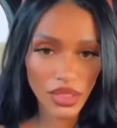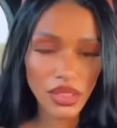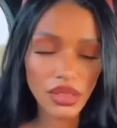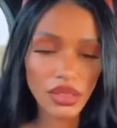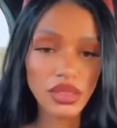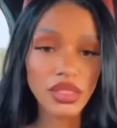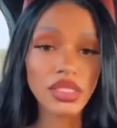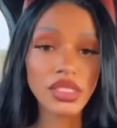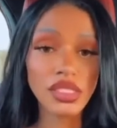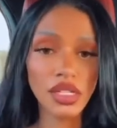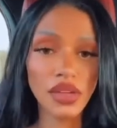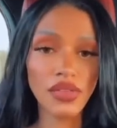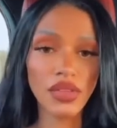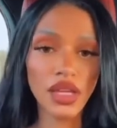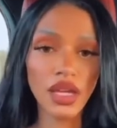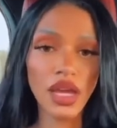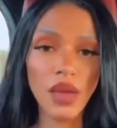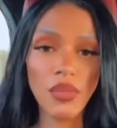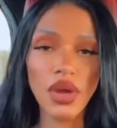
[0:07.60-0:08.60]
the stuff
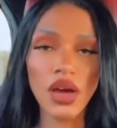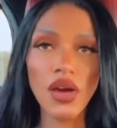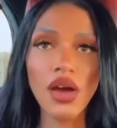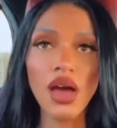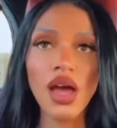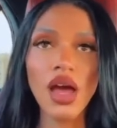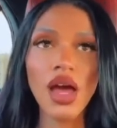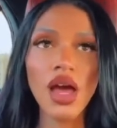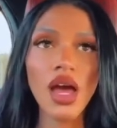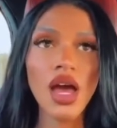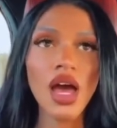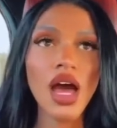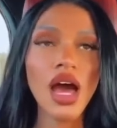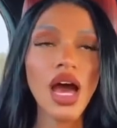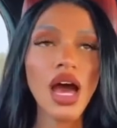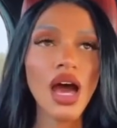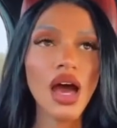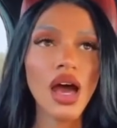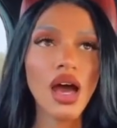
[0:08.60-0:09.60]
that came out,
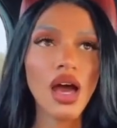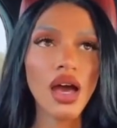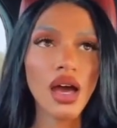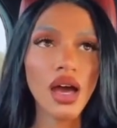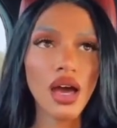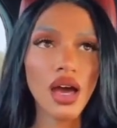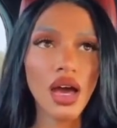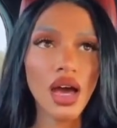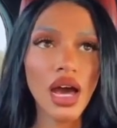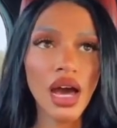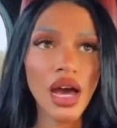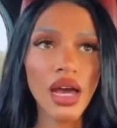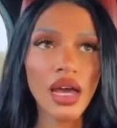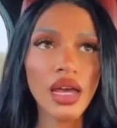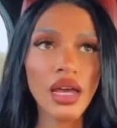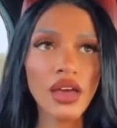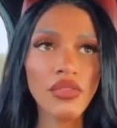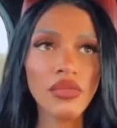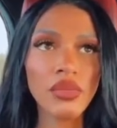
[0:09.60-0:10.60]
I
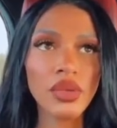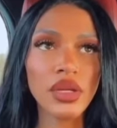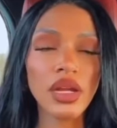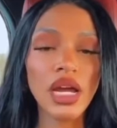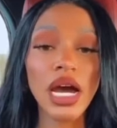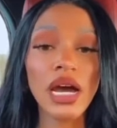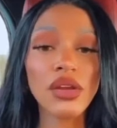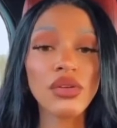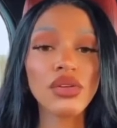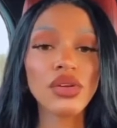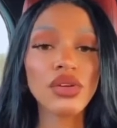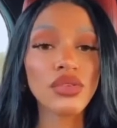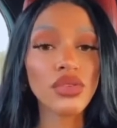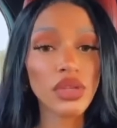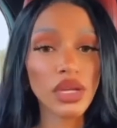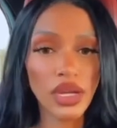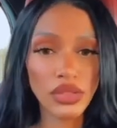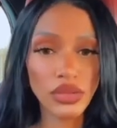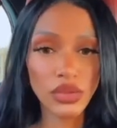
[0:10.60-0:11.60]
have been, I don't know if
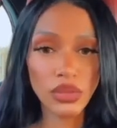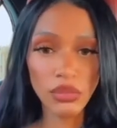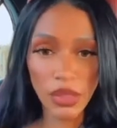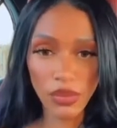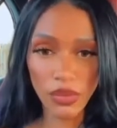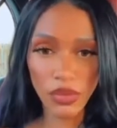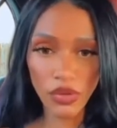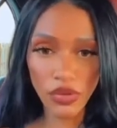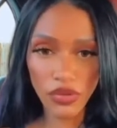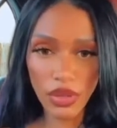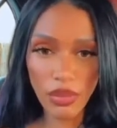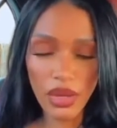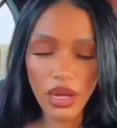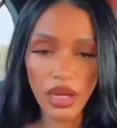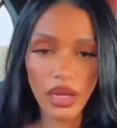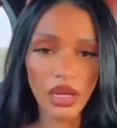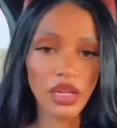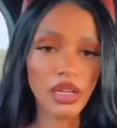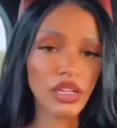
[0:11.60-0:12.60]
you guys remember from
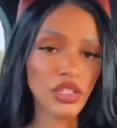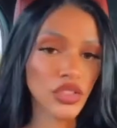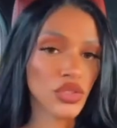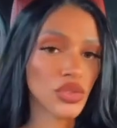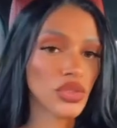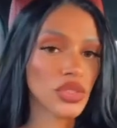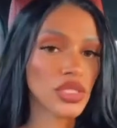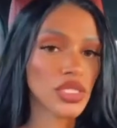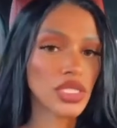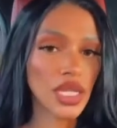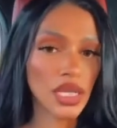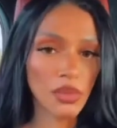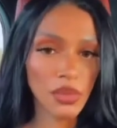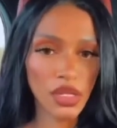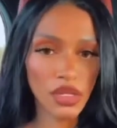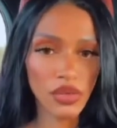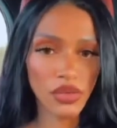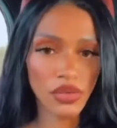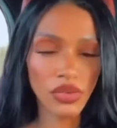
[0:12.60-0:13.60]
my initial
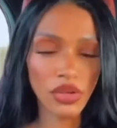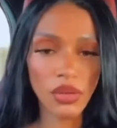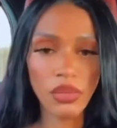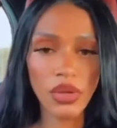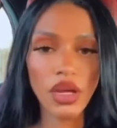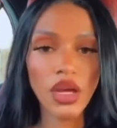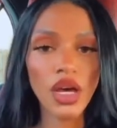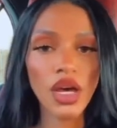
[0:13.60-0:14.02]
statement from